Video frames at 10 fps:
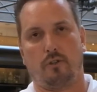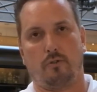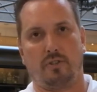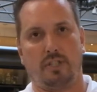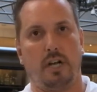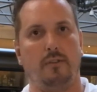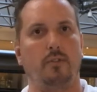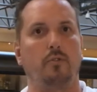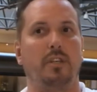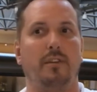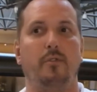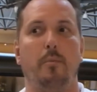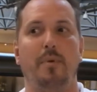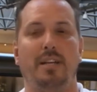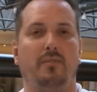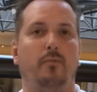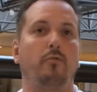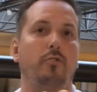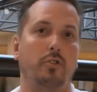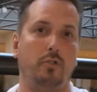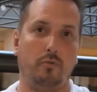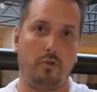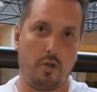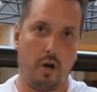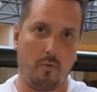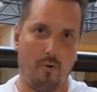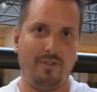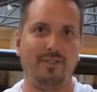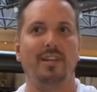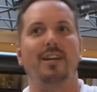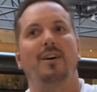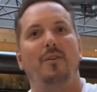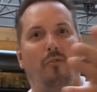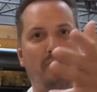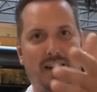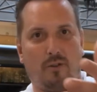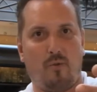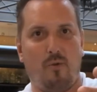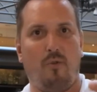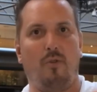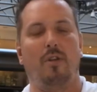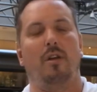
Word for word: on ourselves to give the best focus to the young ones for that growth.